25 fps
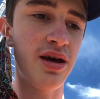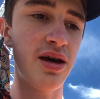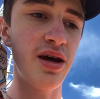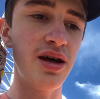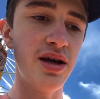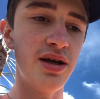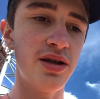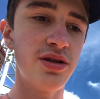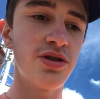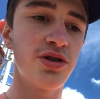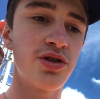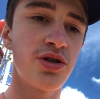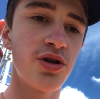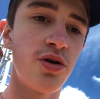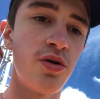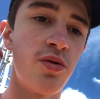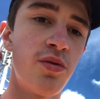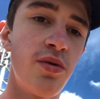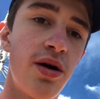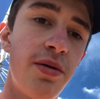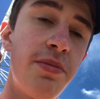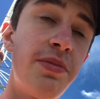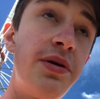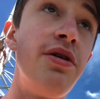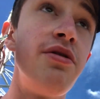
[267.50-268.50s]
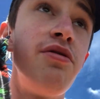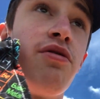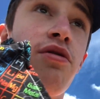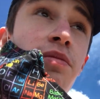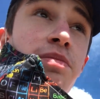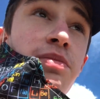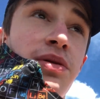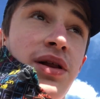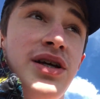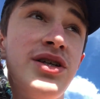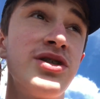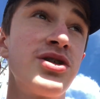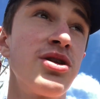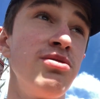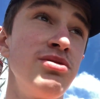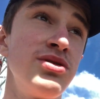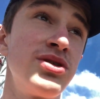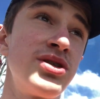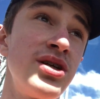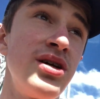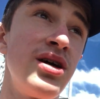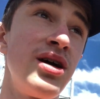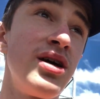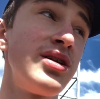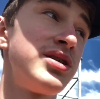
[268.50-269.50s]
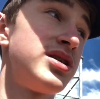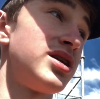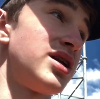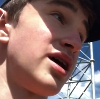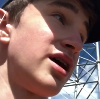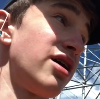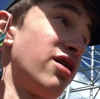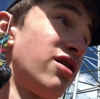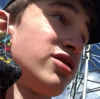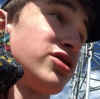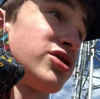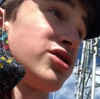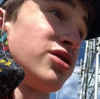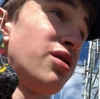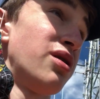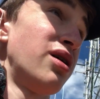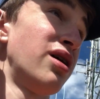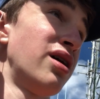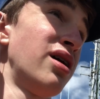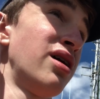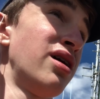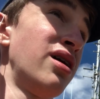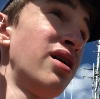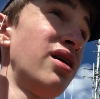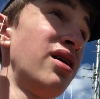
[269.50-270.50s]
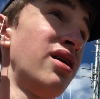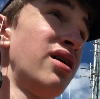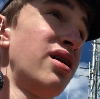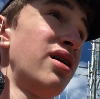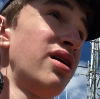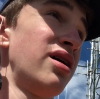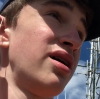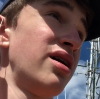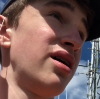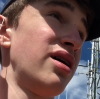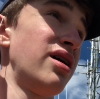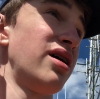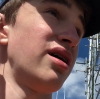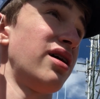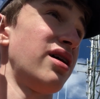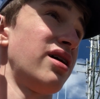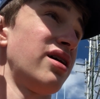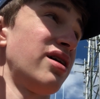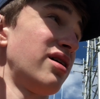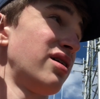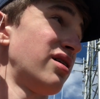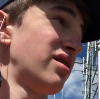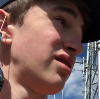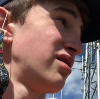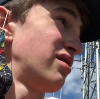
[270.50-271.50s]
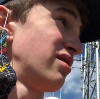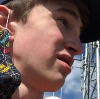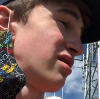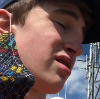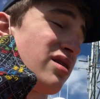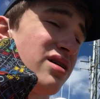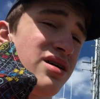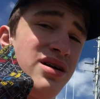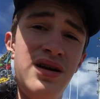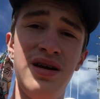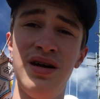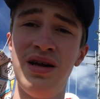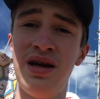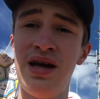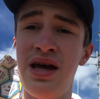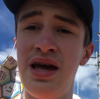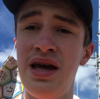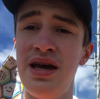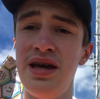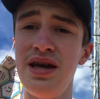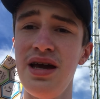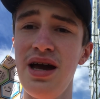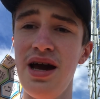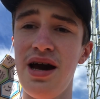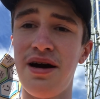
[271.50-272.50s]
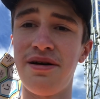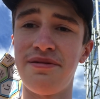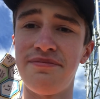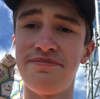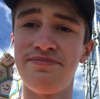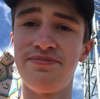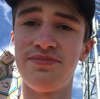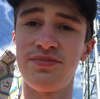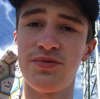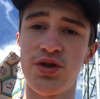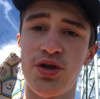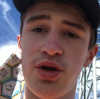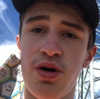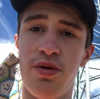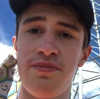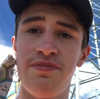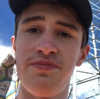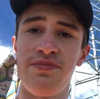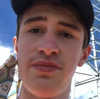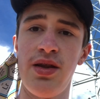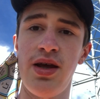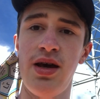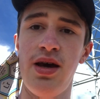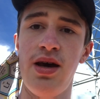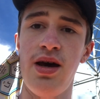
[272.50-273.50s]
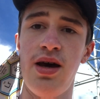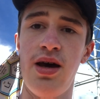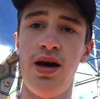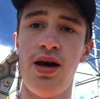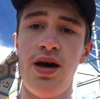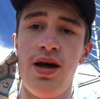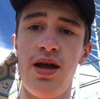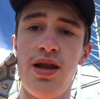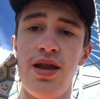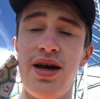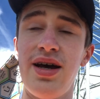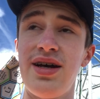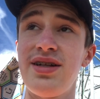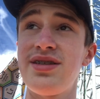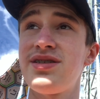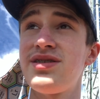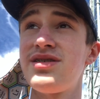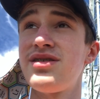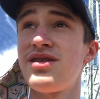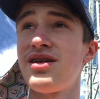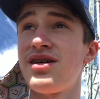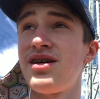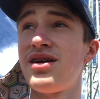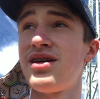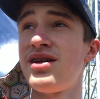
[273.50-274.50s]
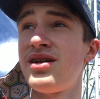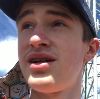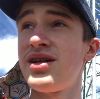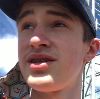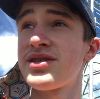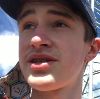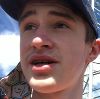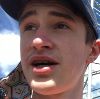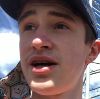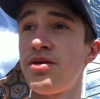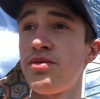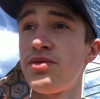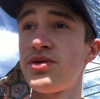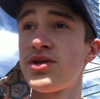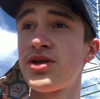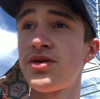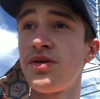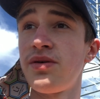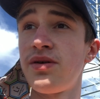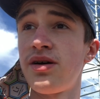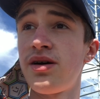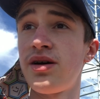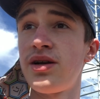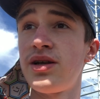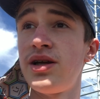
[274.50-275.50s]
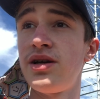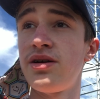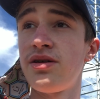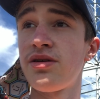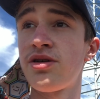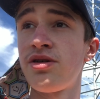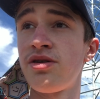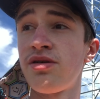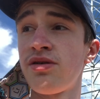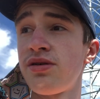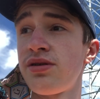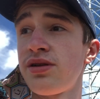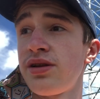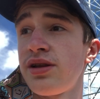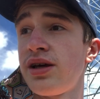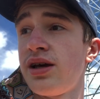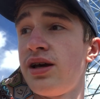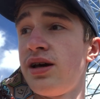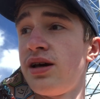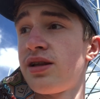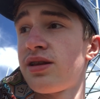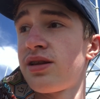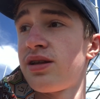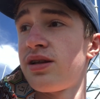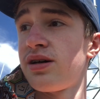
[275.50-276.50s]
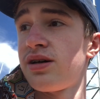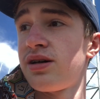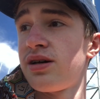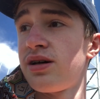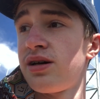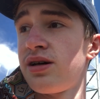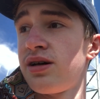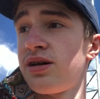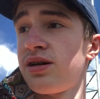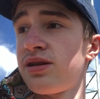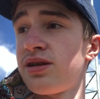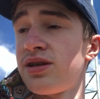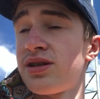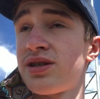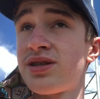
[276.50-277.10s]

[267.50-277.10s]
And so we're up here to replace those today also. And yeah, so that's kind of what's going on here currently at the